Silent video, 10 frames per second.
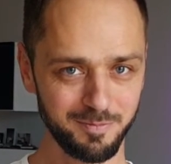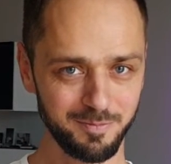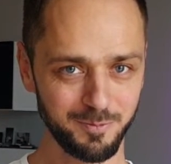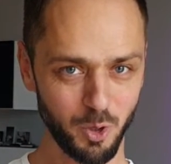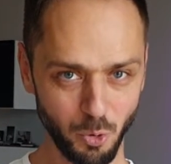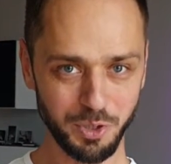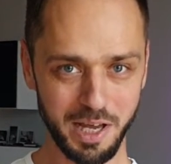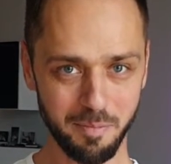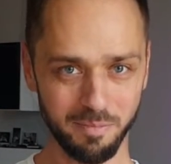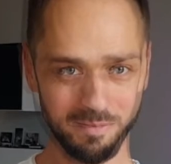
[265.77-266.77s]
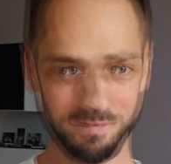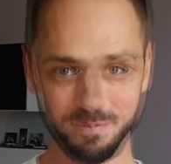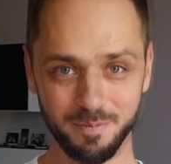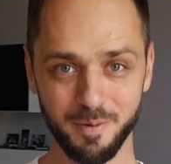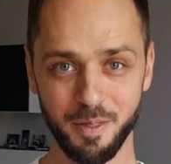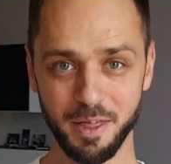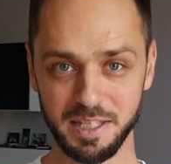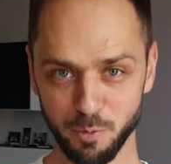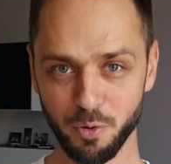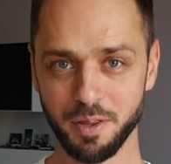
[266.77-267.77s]
Road type. The
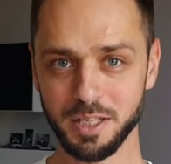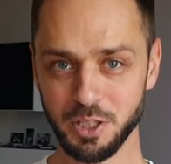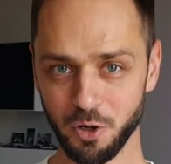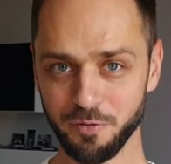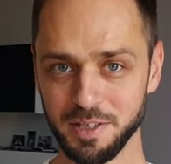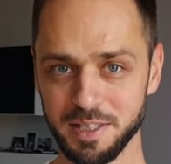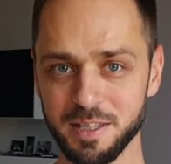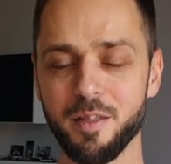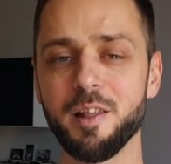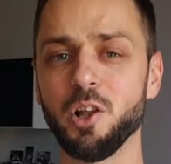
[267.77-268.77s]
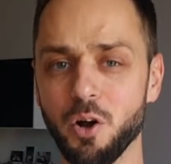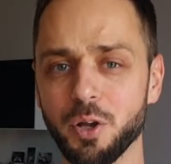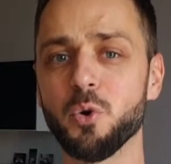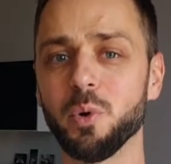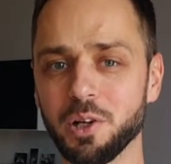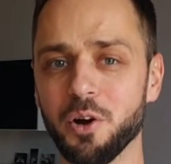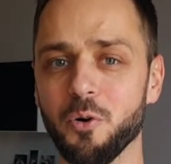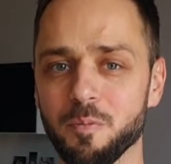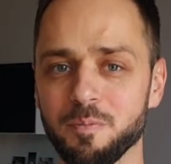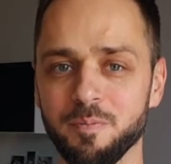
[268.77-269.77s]
smoother the surface, the longer you will go.
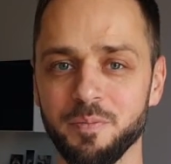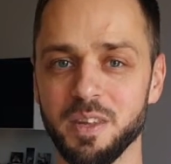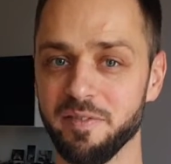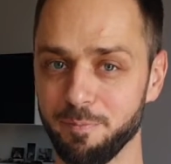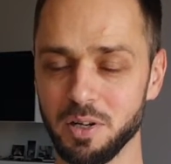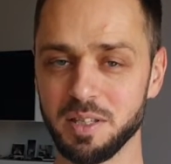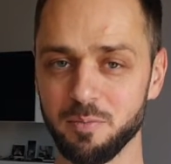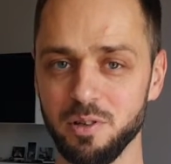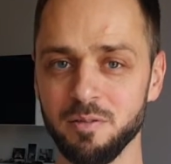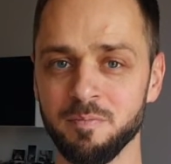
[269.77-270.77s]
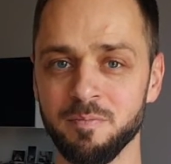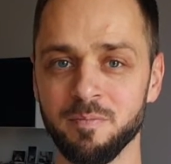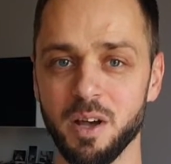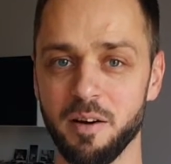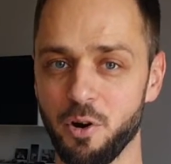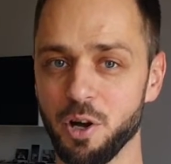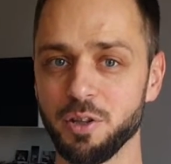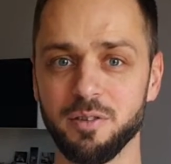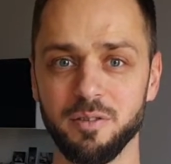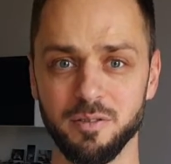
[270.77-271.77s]
If possible, avoid
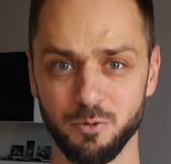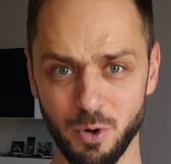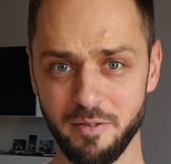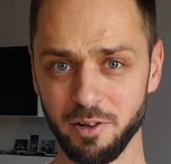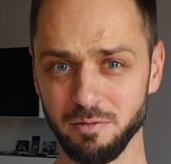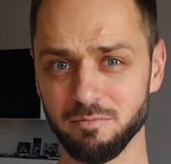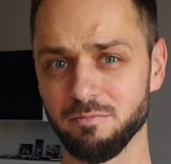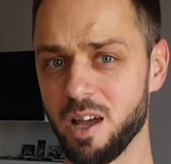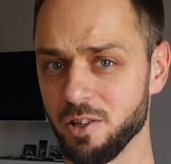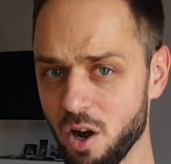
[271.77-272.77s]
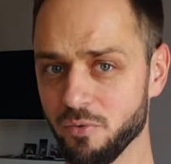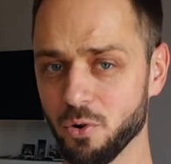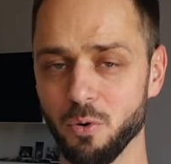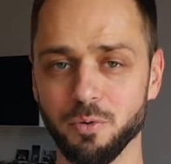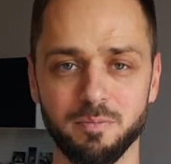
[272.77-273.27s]
gravel and off-road.